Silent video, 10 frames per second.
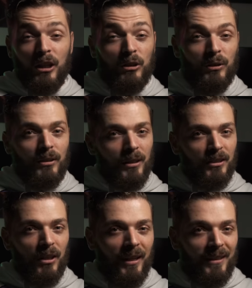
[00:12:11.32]
So it's an
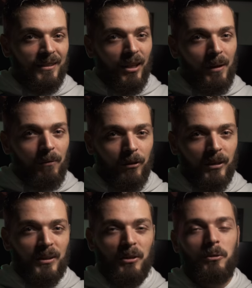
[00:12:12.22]
exciting time for
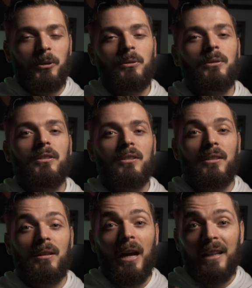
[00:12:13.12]
XT3 users,
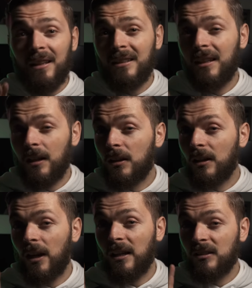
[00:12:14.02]
and they said I
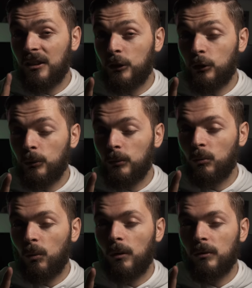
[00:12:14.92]
think XT2 as
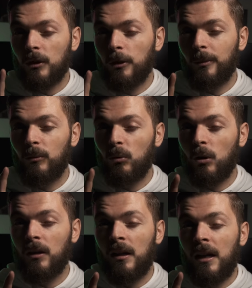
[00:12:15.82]
well, so I could be
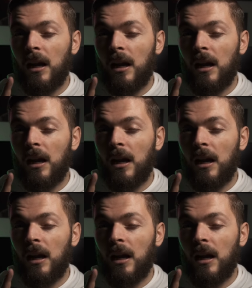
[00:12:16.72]
wrong.